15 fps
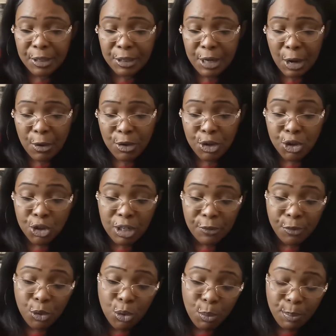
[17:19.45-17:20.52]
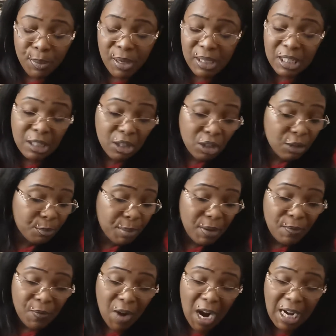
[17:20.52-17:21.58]
You know, you could have
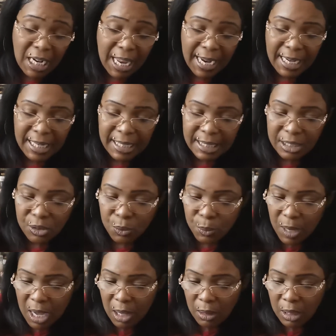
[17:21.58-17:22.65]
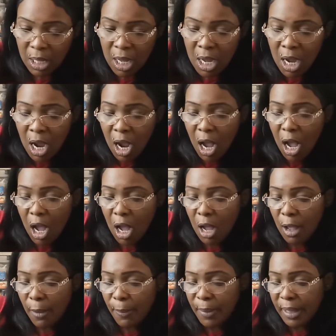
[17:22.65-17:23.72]
been violated as well,
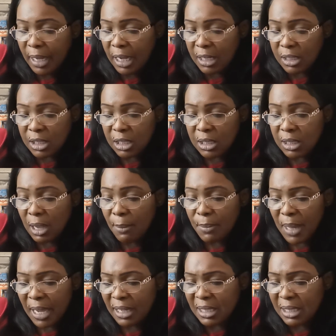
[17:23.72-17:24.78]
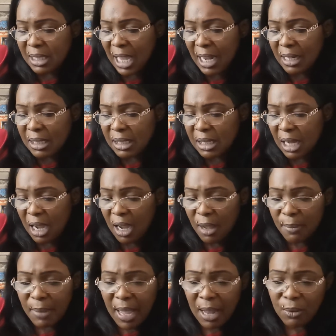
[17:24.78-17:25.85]
to some extent,
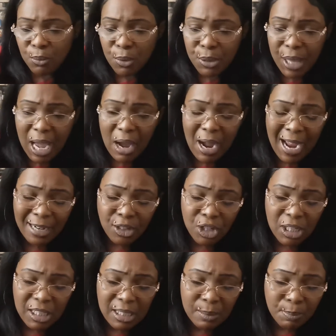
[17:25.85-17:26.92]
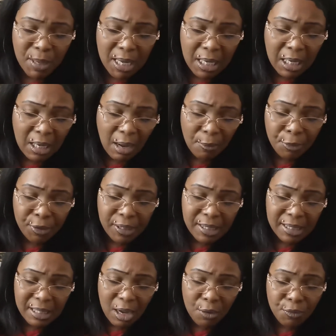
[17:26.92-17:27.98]
and without actually speaking up for
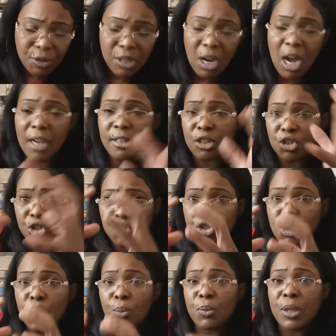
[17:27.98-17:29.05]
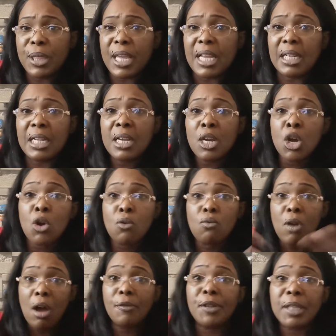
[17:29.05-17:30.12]
yourself, you kind of just gone within.
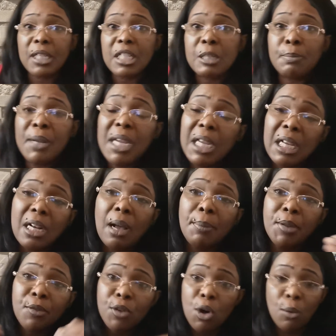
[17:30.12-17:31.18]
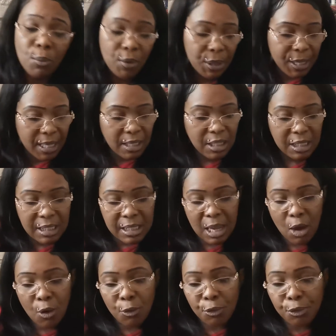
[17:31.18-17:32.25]
Rather than speaking up, you've gone within
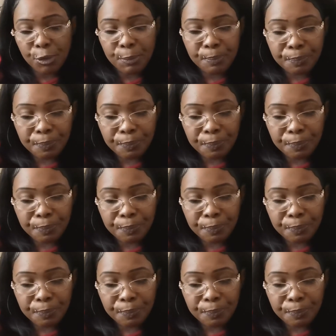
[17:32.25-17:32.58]
yourself.